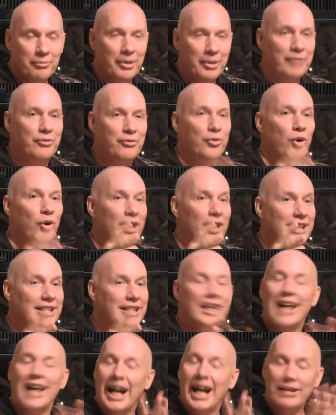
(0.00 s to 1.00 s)
but Freud,
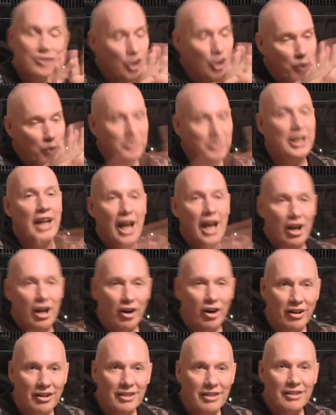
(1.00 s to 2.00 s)
said, I don't
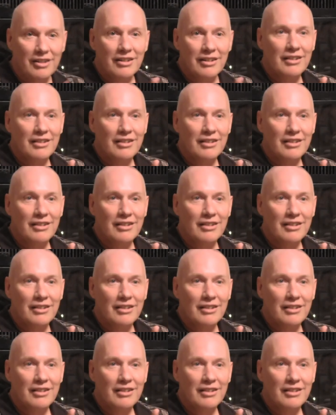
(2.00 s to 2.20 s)
care.